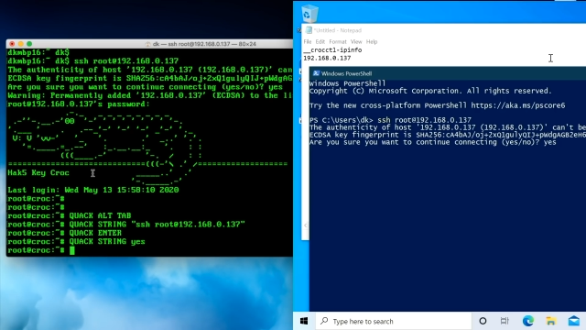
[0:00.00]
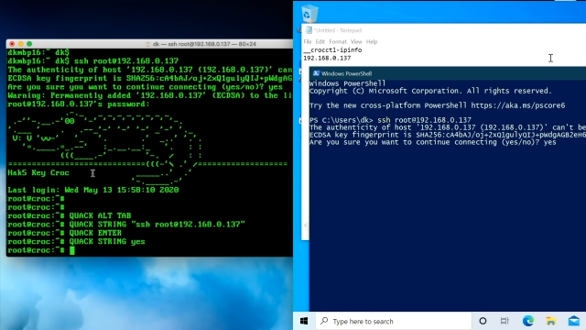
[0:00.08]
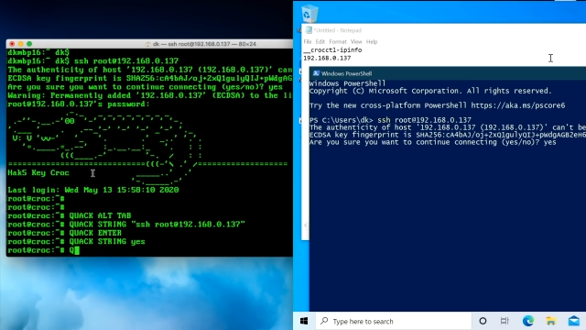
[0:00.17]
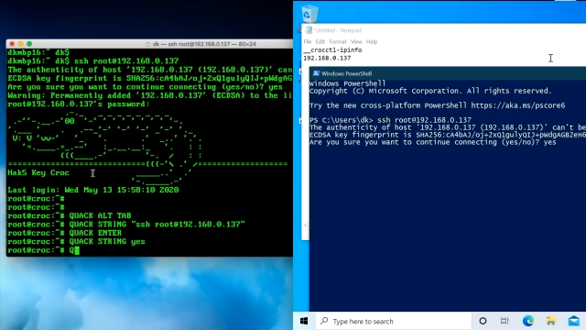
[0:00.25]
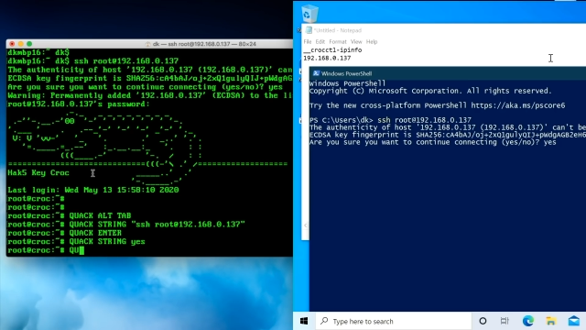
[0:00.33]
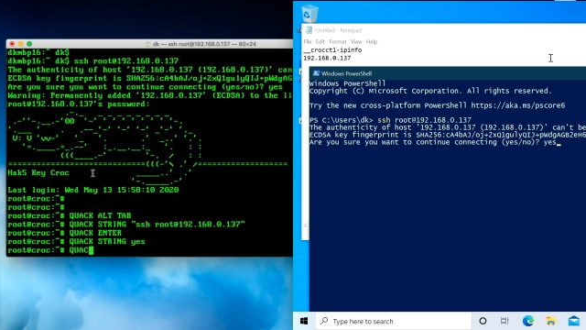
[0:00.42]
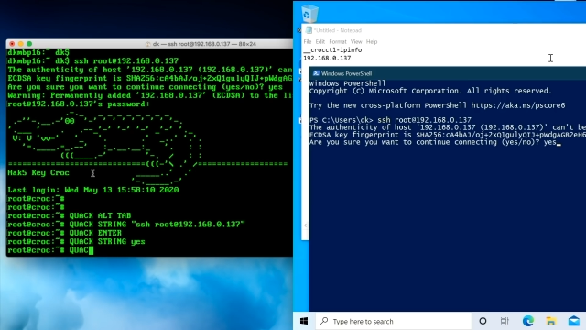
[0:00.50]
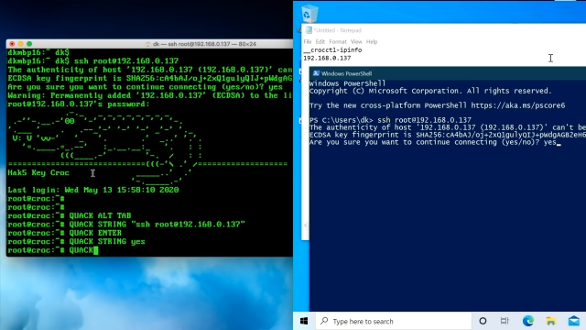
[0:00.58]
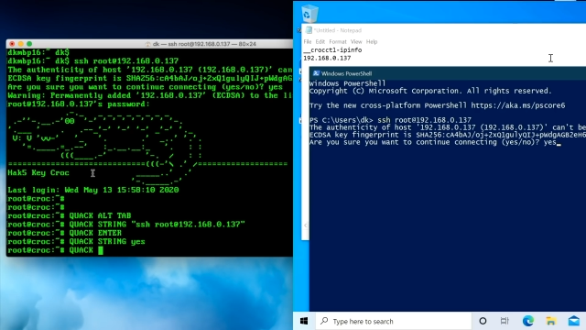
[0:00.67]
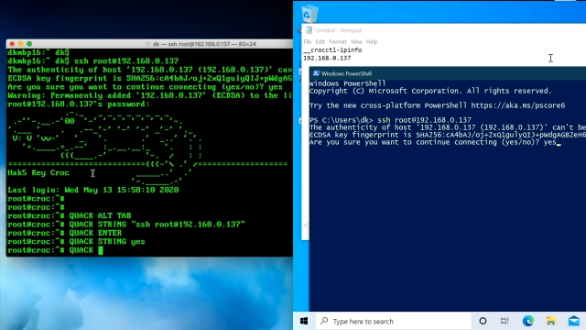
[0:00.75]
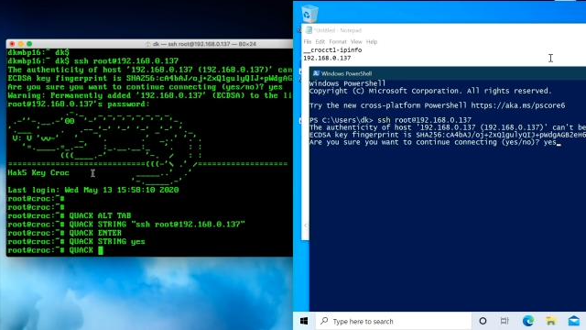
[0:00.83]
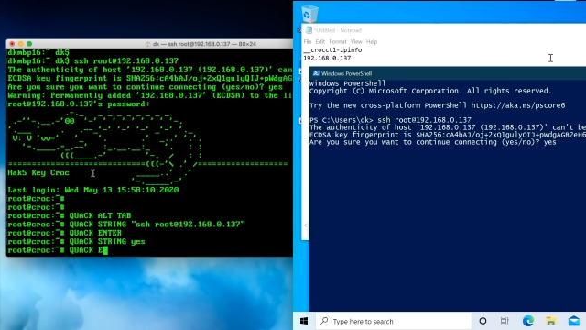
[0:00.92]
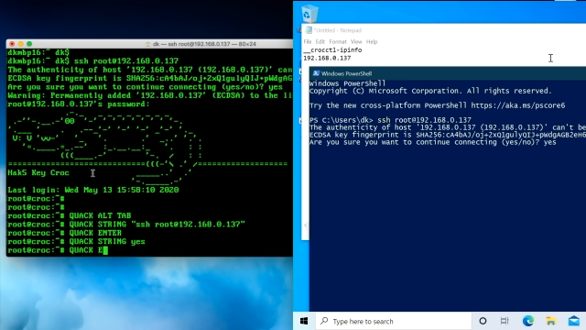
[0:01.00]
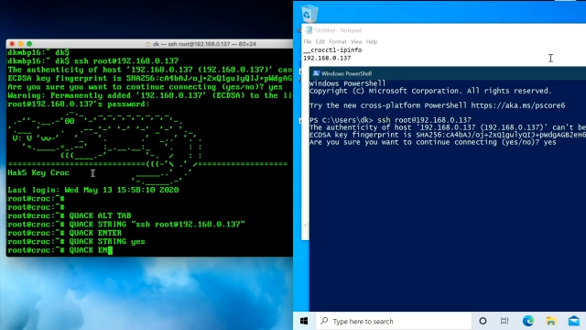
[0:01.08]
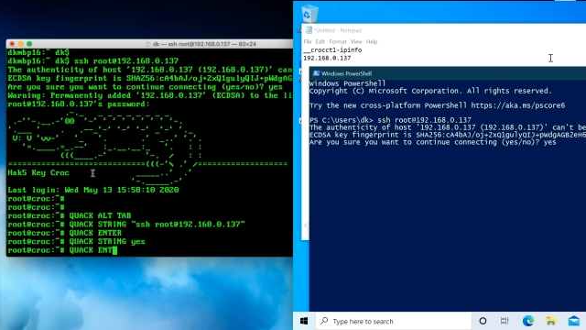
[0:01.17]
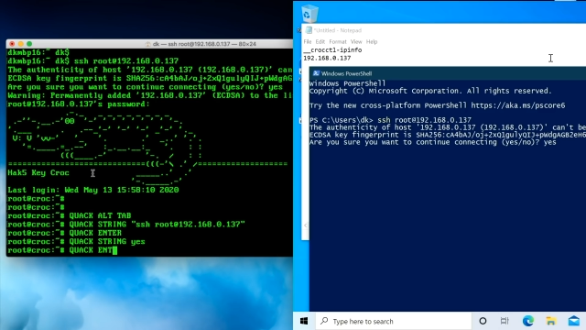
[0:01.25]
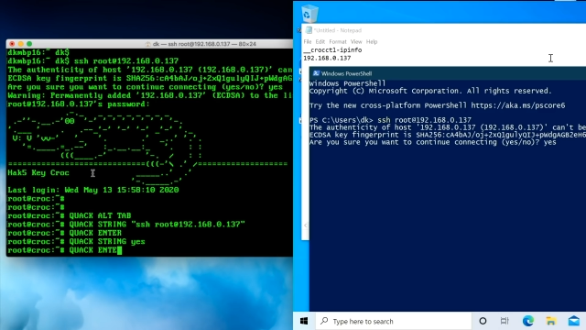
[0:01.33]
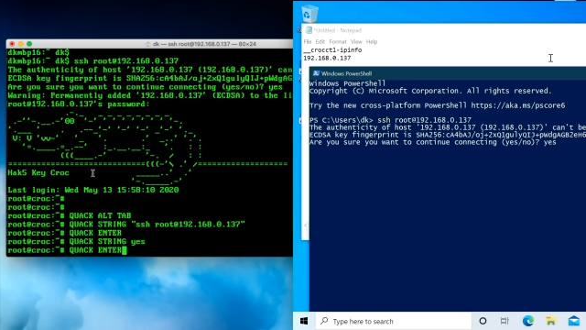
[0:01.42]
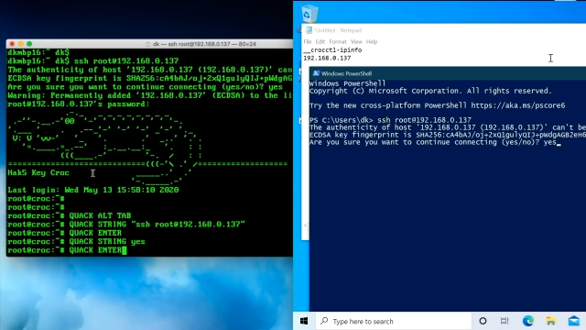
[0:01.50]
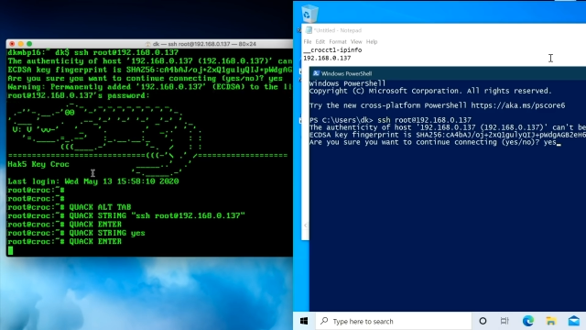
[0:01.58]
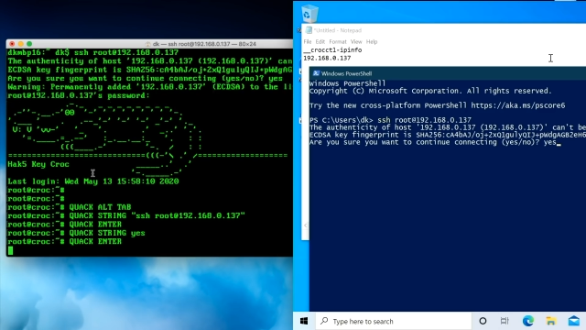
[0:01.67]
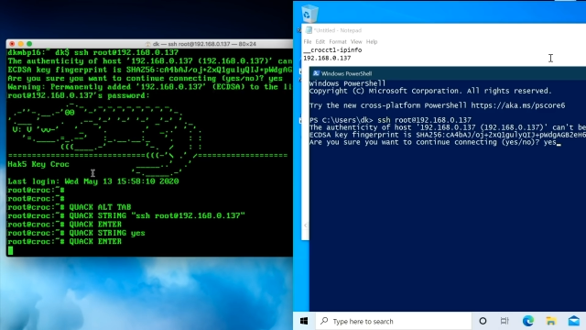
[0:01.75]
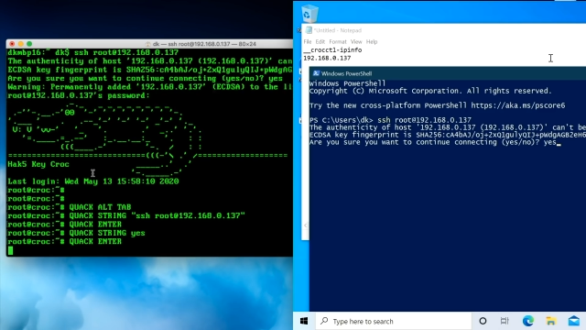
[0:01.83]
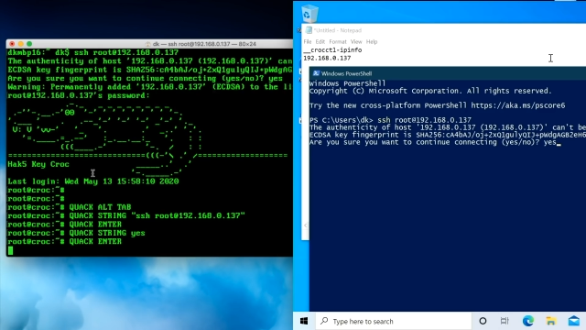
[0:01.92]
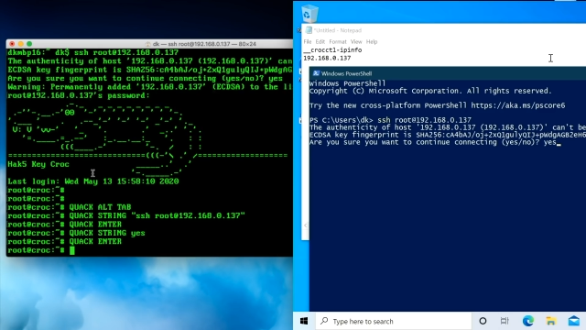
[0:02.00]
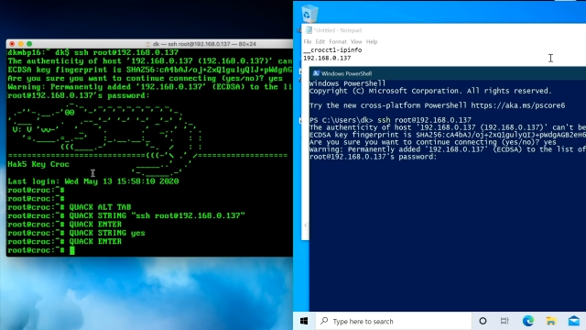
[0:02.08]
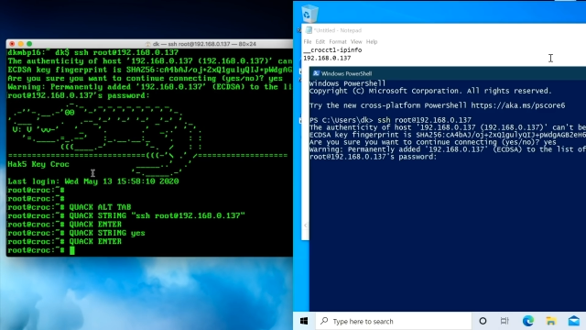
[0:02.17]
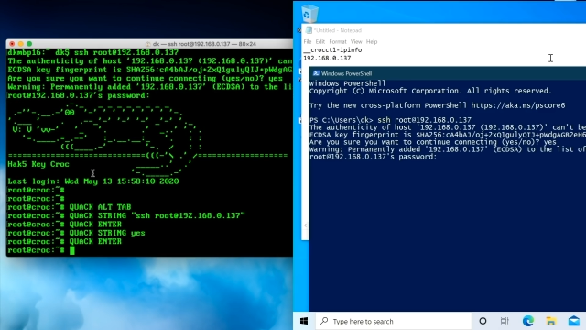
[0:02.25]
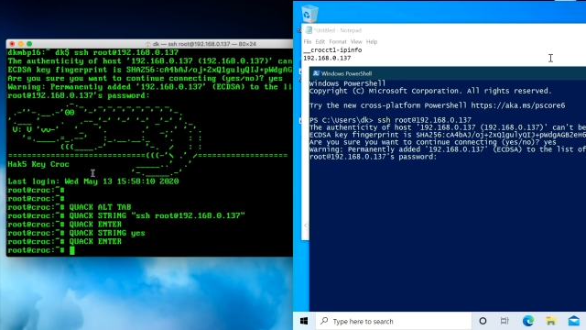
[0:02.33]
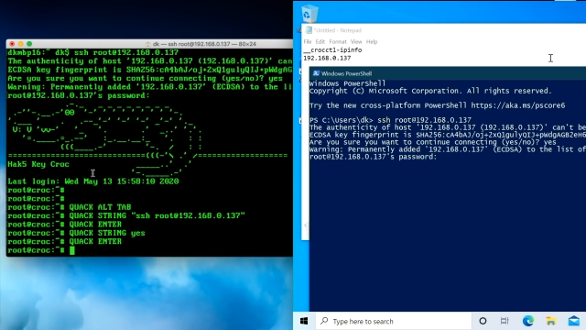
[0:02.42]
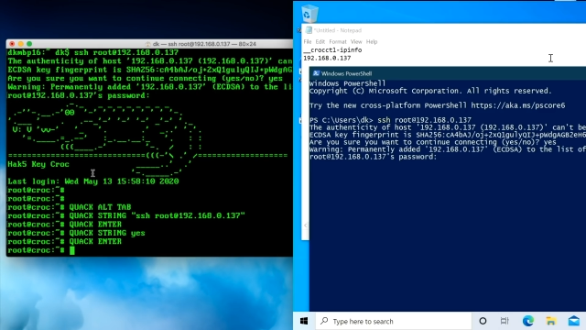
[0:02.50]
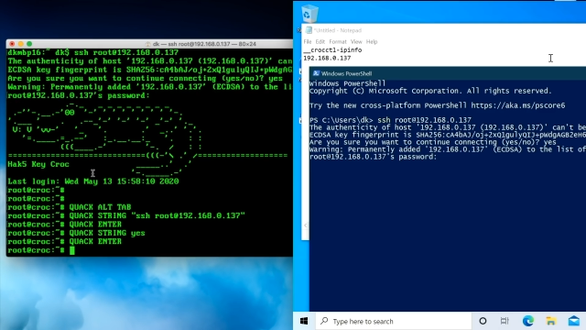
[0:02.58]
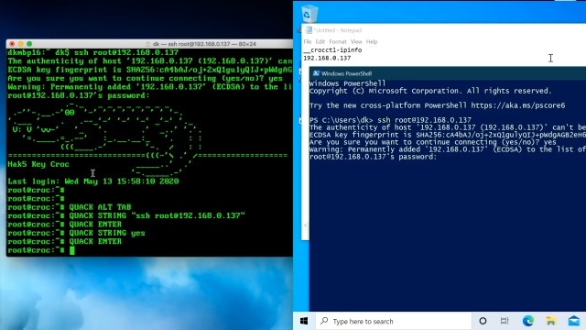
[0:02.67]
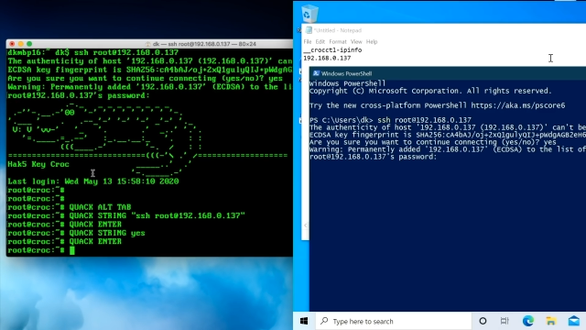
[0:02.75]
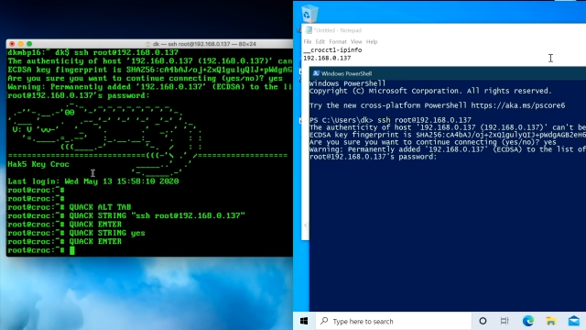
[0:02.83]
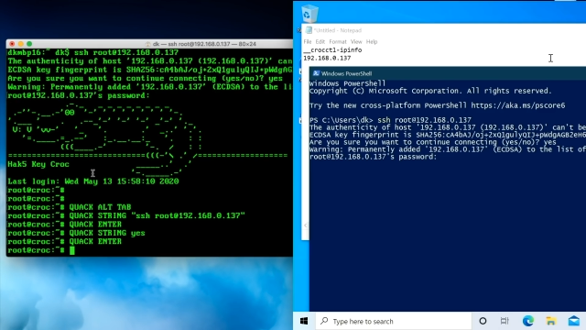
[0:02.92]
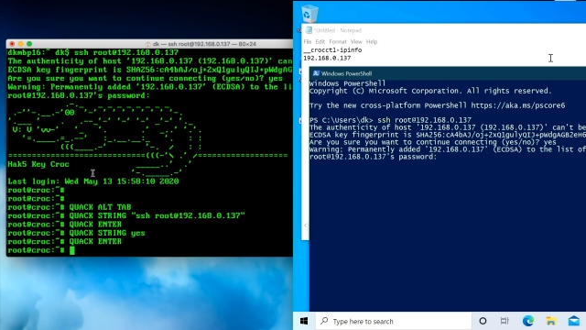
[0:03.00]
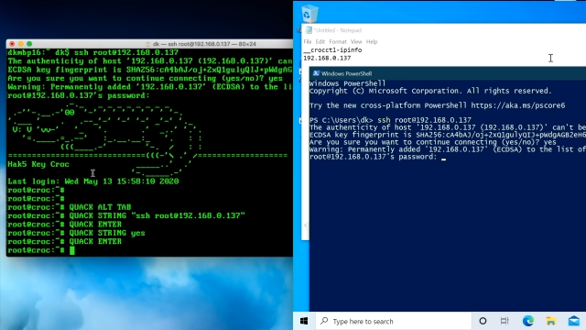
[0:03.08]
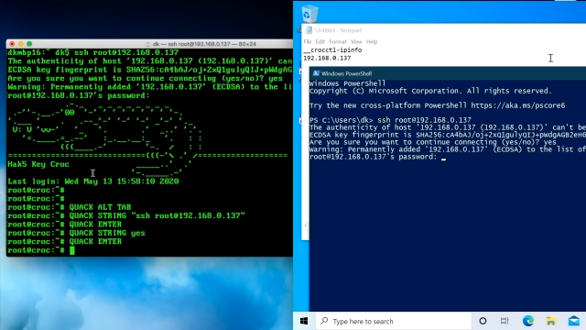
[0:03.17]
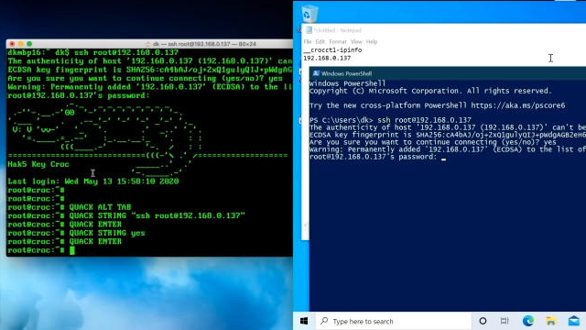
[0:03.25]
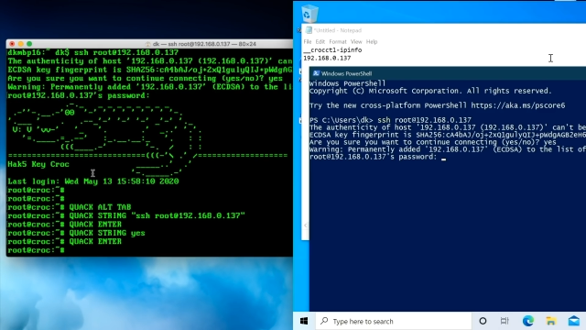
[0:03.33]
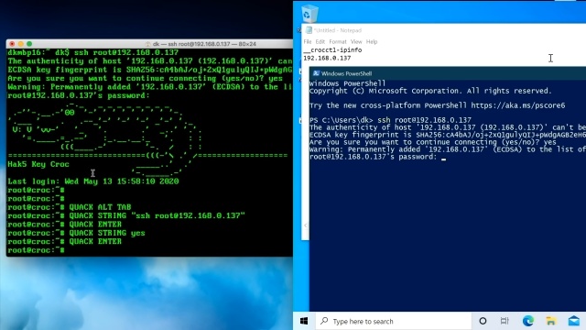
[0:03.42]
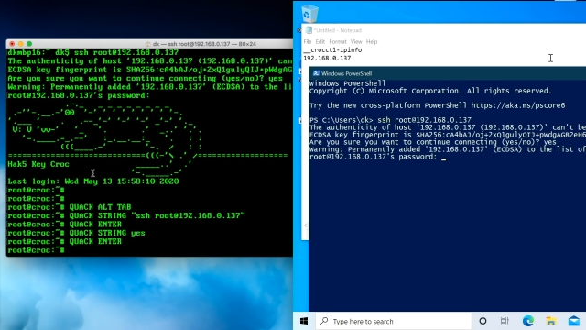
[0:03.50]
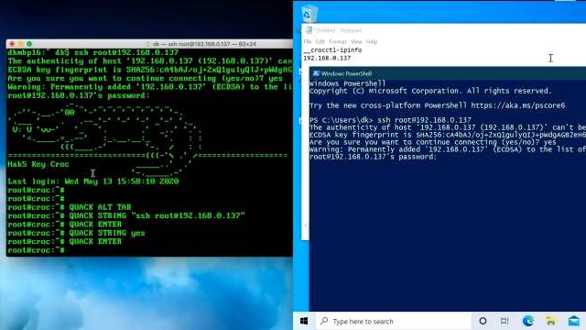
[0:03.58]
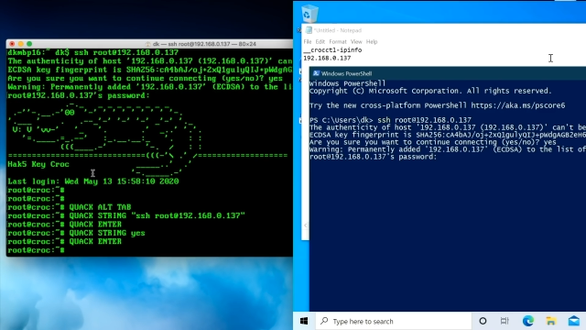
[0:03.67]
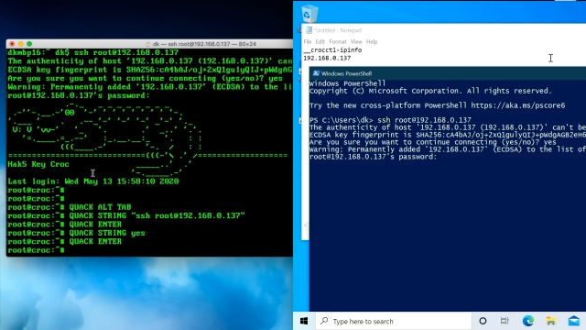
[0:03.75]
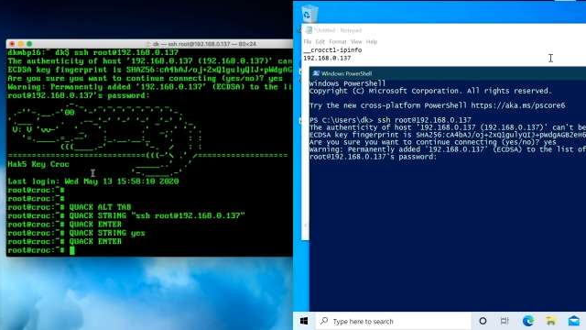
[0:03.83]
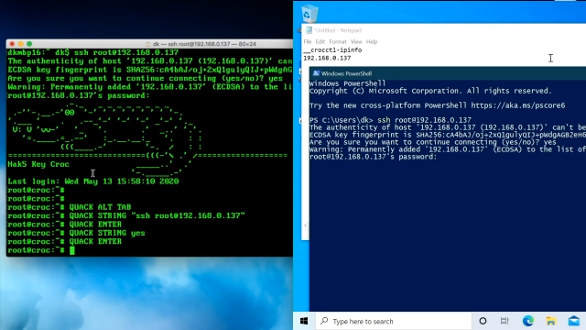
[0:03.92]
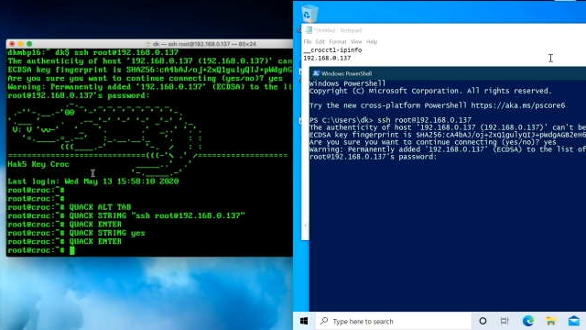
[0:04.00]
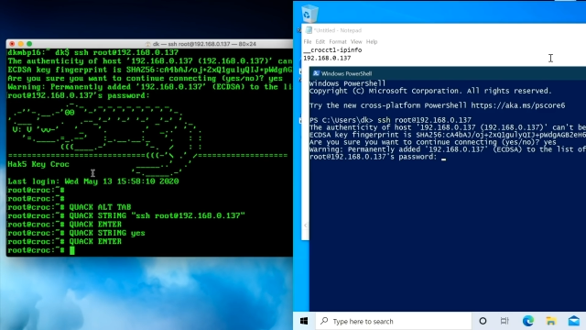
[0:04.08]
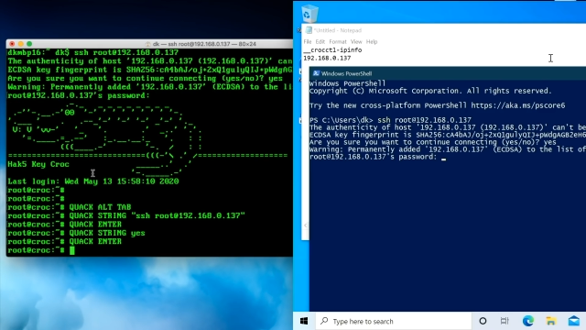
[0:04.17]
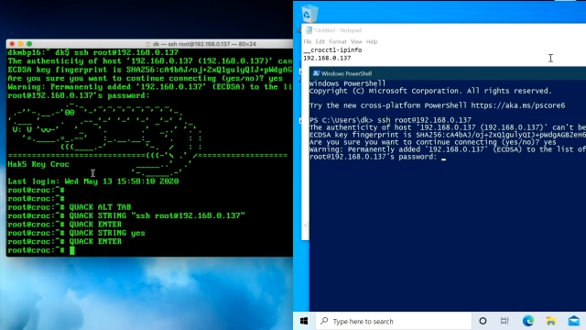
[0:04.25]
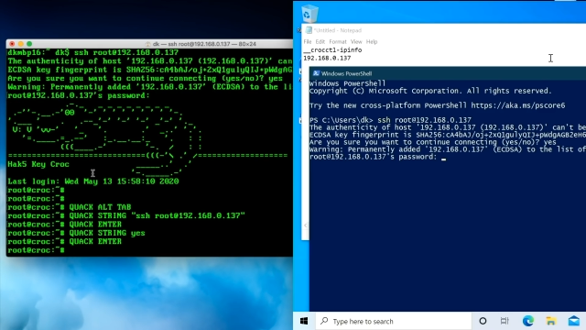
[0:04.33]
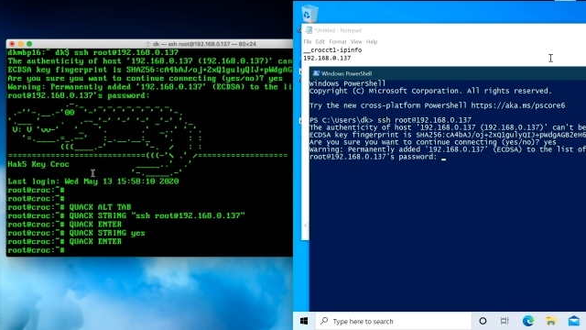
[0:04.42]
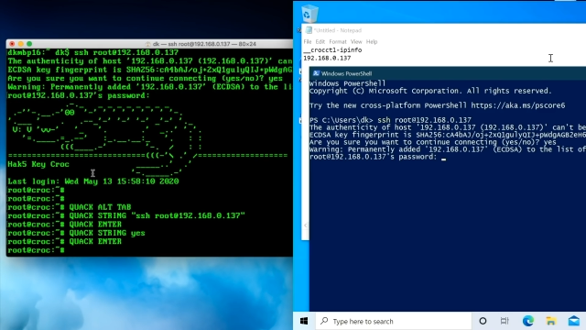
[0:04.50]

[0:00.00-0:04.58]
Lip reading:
[unreadable: no face in view]